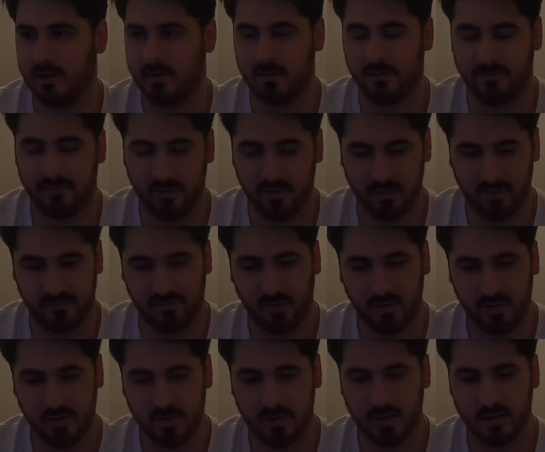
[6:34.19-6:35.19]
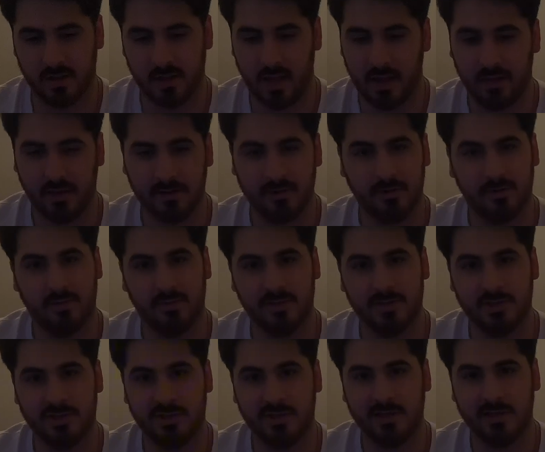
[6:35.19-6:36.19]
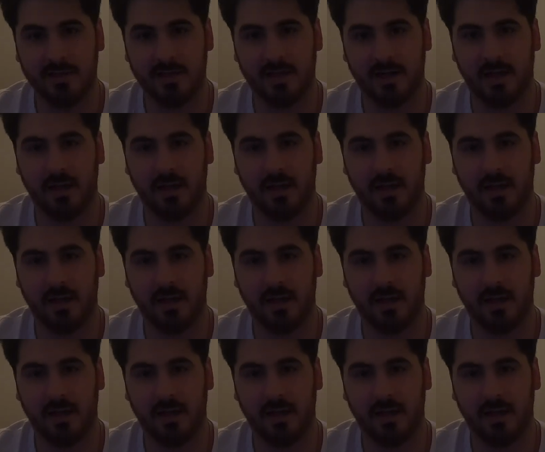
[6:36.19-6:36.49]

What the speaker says: The first focus is Atletico Madrid,